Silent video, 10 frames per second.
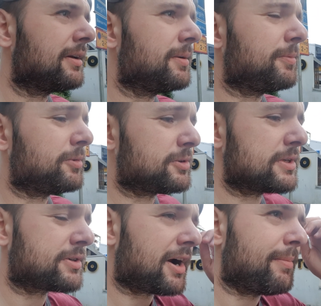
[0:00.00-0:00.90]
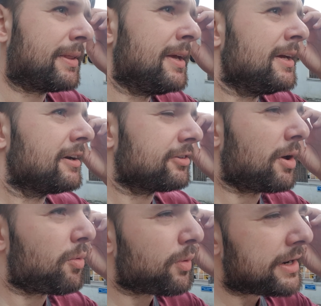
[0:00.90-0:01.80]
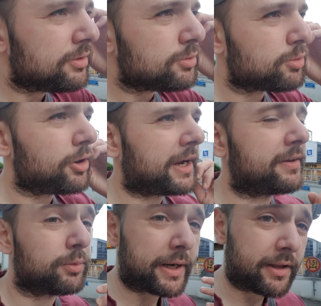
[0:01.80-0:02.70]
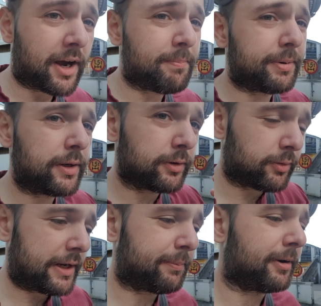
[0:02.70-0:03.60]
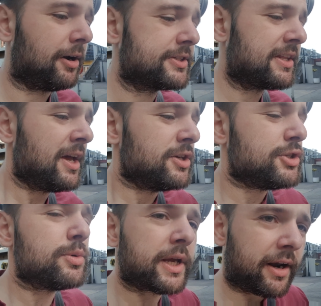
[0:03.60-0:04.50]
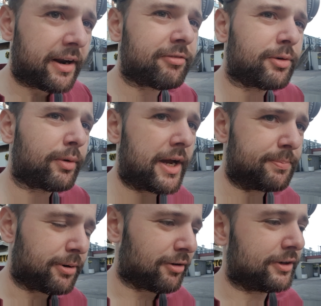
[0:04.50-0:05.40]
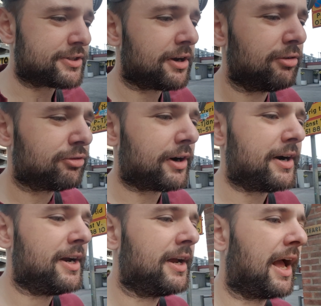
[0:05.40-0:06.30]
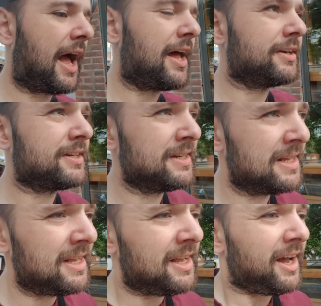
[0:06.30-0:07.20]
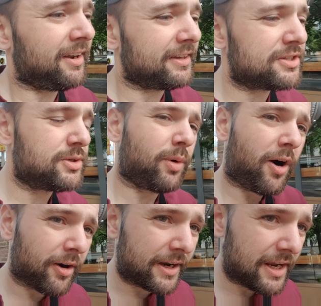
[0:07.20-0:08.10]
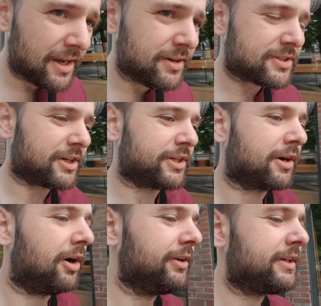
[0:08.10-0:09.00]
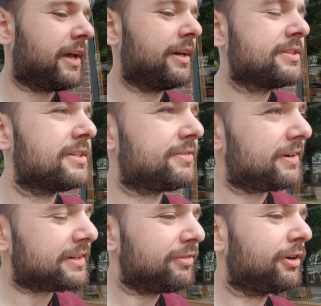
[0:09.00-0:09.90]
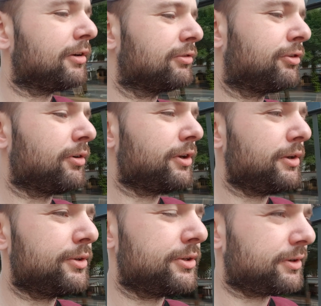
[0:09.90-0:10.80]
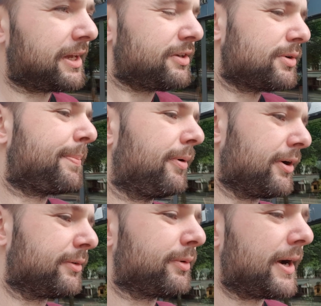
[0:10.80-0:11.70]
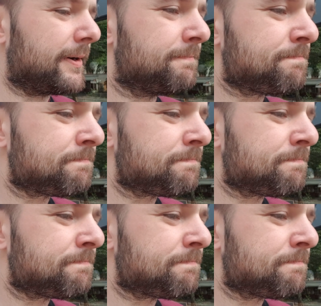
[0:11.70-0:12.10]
to describe it. Because when you work at a real company on a real project, you can never write perfect software. And unless you are in such a context, it's very difficult for you to get to a point where,